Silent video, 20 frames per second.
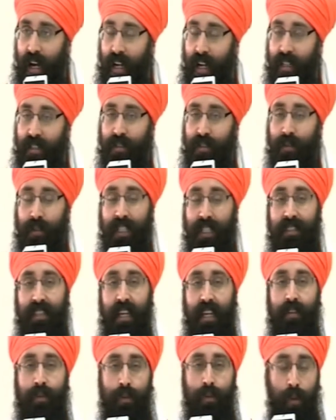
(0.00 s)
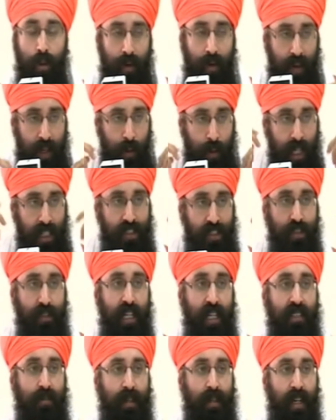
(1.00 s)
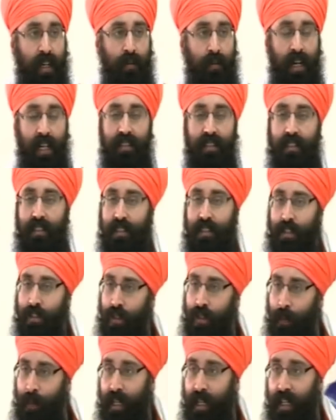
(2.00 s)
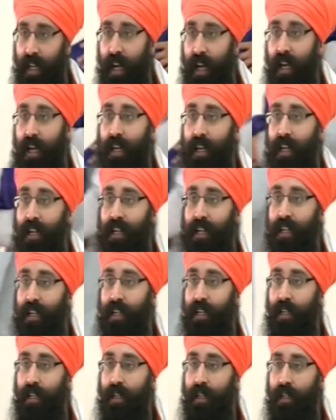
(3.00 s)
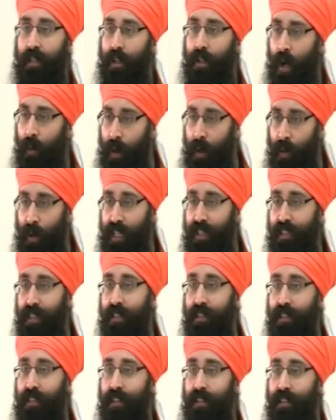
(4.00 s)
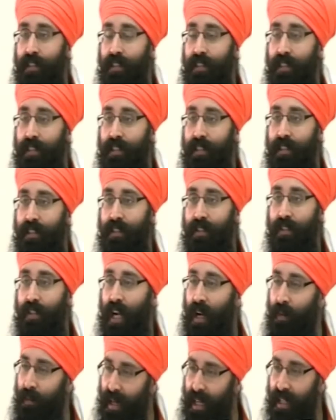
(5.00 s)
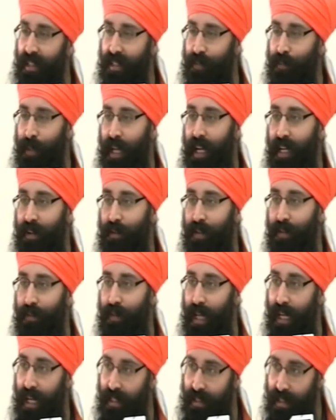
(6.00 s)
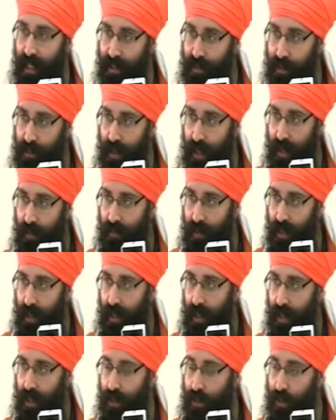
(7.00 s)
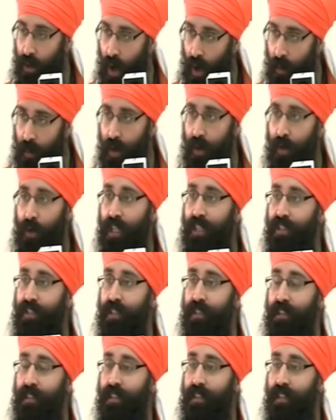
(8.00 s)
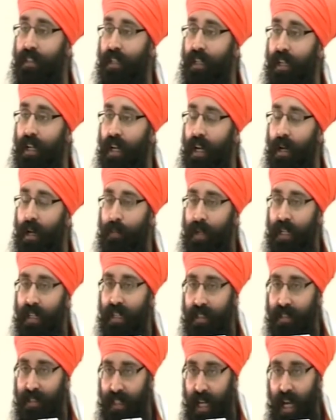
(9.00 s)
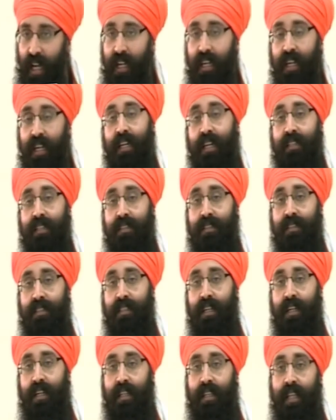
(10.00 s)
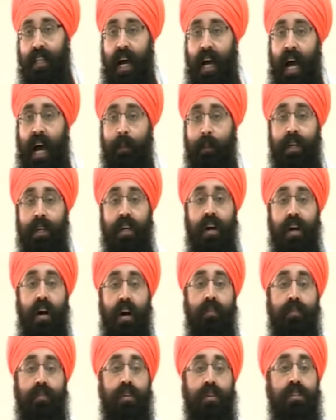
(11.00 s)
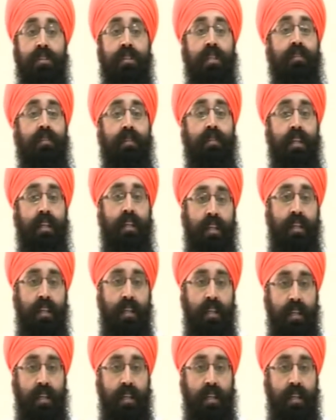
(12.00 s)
And as soon as they thought of a question to ask Maharaj, Maharaj says, just stop it there. No more questions. Look how Maharaj is playing with them. Maharaj says to them, no more questions. Because that is the habit of your chitvani.